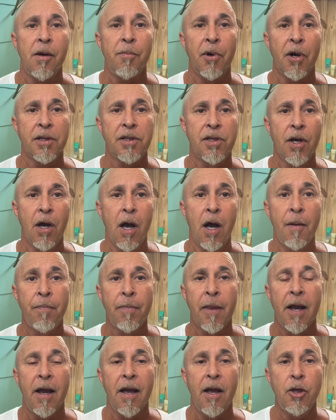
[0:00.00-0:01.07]
But
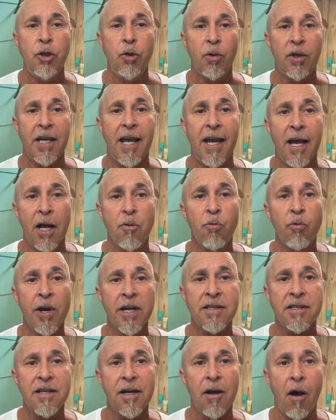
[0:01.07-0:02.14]
you can
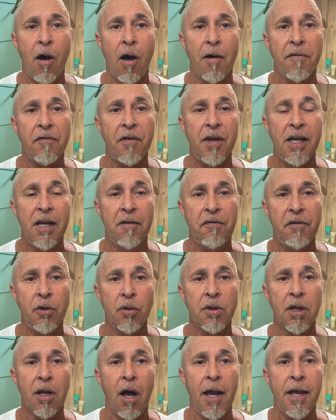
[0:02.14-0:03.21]
rinse it off if
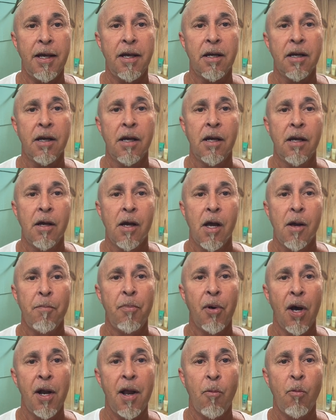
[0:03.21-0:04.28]
you'd like.
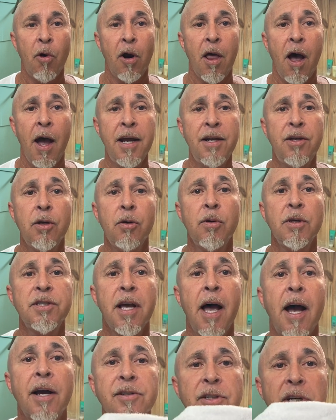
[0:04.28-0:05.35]
But what I do is
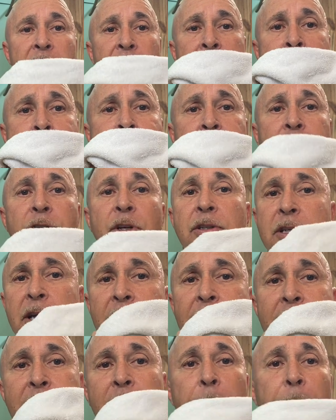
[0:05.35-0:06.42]
actually, now I'll just
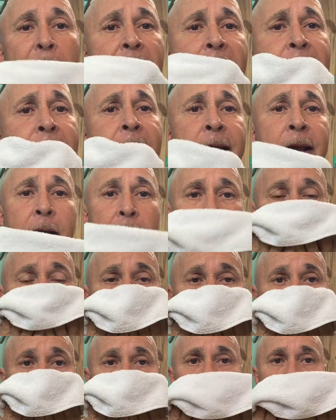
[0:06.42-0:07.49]
kind of pat it.
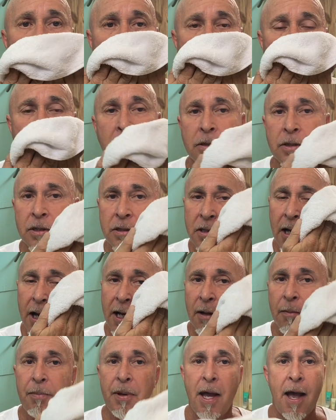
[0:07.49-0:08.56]
Just kind
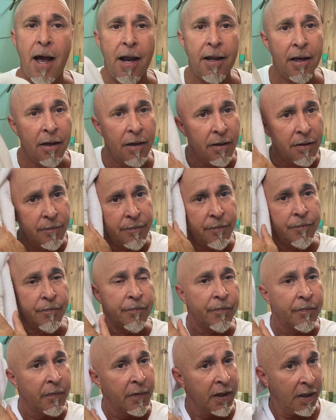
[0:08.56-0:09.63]
of pat it
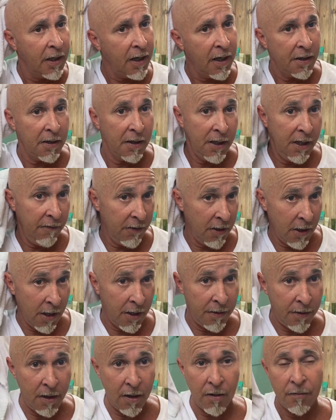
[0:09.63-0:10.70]
and leave it
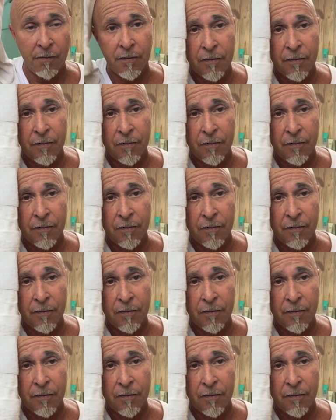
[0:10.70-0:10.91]
on there.